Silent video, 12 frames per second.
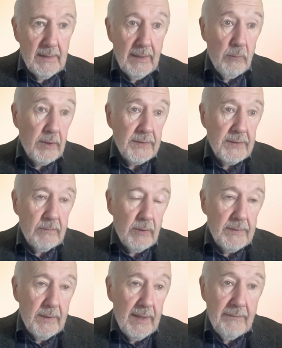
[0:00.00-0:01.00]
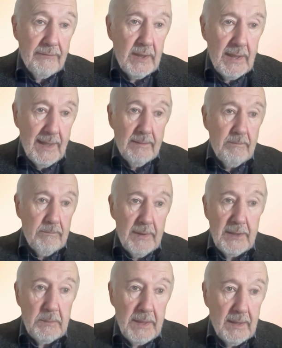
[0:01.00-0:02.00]
Now, once the FDA,
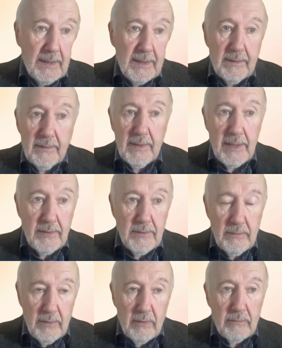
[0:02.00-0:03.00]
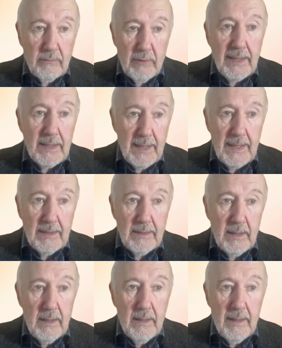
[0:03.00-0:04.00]
let's be clear, they do not regulate
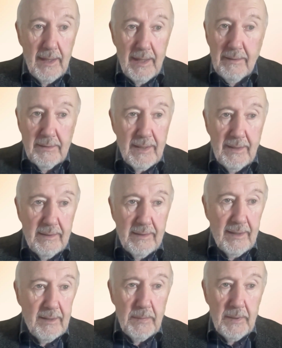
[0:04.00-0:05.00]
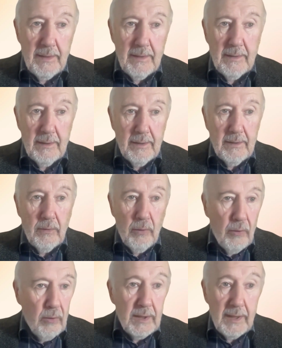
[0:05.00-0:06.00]
either psychotherapy
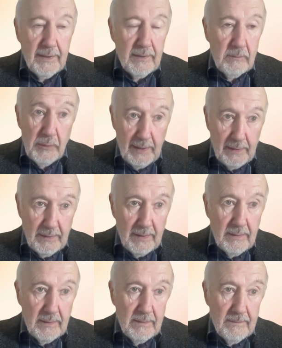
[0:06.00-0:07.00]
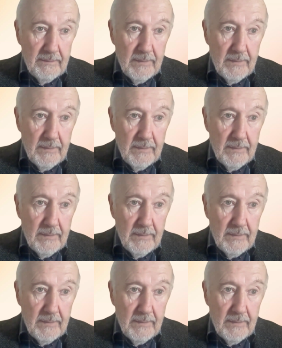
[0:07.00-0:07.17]
or clinical practice.